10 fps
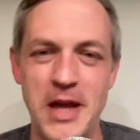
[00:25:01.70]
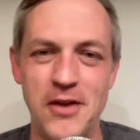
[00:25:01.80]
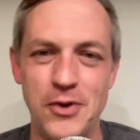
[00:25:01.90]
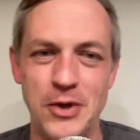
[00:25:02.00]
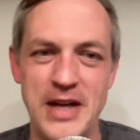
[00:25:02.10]

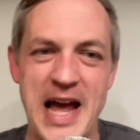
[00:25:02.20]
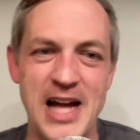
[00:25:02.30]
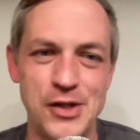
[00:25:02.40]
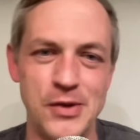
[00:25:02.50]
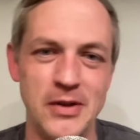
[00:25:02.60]
Panther
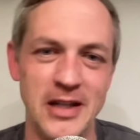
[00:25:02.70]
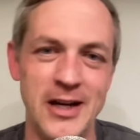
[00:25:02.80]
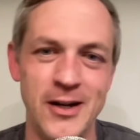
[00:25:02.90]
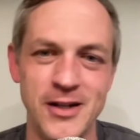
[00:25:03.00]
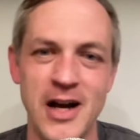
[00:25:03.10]

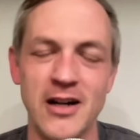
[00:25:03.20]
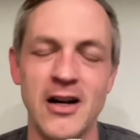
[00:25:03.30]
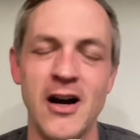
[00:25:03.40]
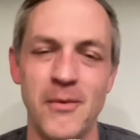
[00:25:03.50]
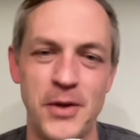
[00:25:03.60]
Lair dot
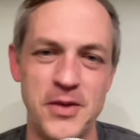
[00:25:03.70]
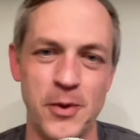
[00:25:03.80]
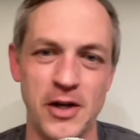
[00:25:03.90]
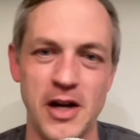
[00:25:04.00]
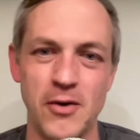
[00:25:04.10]
com,
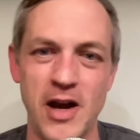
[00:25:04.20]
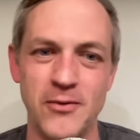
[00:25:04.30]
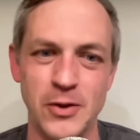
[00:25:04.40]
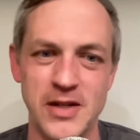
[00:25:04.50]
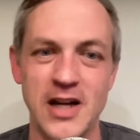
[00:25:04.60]
Pittsburgh dot
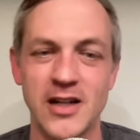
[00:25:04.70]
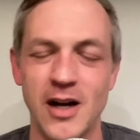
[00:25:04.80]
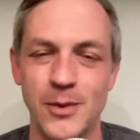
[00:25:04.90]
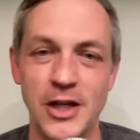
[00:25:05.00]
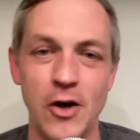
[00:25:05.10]
Rivals dot
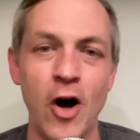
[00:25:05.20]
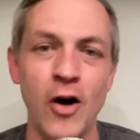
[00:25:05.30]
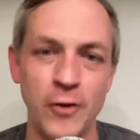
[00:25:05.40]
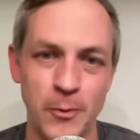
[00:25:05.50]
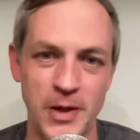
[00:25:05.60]
com to get
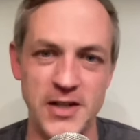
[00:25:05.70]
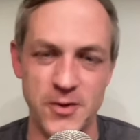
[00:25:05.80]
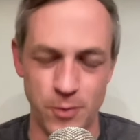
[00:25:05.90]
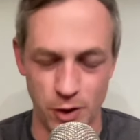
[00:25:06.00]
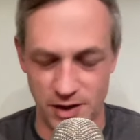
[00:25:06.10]
all of your Pitt
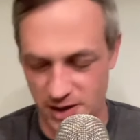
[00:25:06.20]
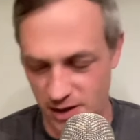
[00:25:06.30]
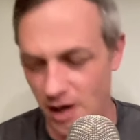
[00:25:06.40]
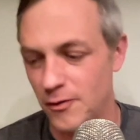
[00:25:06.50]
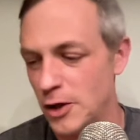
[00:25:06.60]
sports
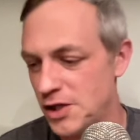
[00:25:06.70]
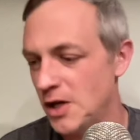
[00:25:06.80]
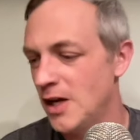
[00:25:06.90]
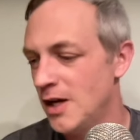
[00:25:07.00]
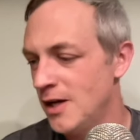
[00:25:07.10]

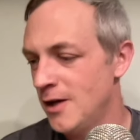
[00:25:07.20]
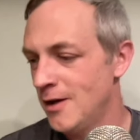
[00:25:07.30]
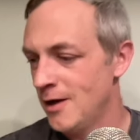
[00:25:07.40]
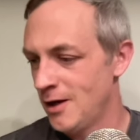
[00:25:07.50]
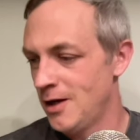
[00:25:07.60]
coverage.
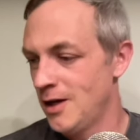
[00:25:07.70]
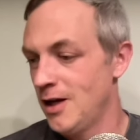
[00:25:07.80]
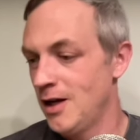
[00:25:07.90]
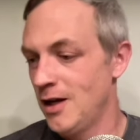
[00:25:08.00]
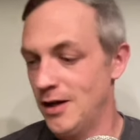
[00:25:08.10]

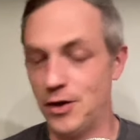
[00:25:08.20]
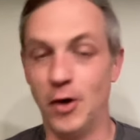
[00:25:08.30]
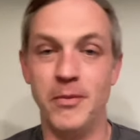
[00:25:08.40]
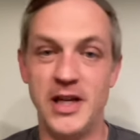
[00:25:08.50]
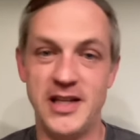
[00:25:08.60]

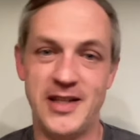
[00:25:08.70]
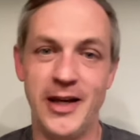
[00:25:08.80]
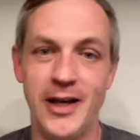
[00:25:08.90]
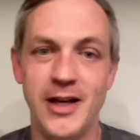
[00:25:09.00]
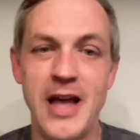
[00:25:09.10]
Don't miss
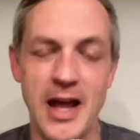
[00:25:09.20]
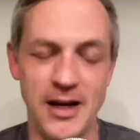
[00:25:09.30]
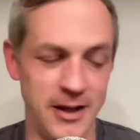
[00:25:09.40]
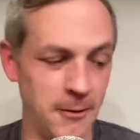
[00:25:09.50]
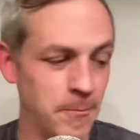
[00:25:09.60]

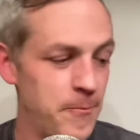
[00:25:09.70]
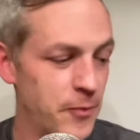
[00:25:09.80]
anything.